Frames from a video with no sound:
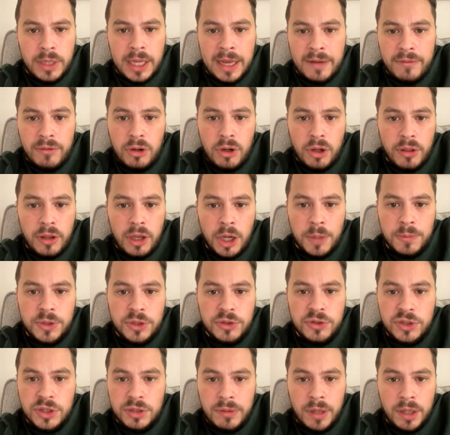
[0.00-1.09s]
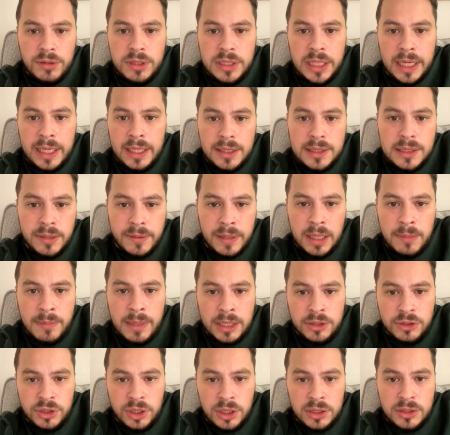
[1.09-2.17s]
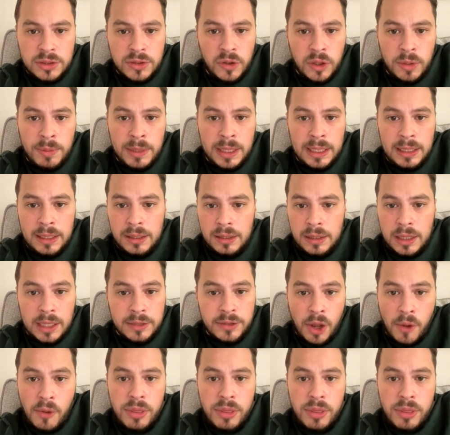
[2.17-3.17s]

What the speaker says: we haven't got the options to rotate. So I imagine it's going to be, I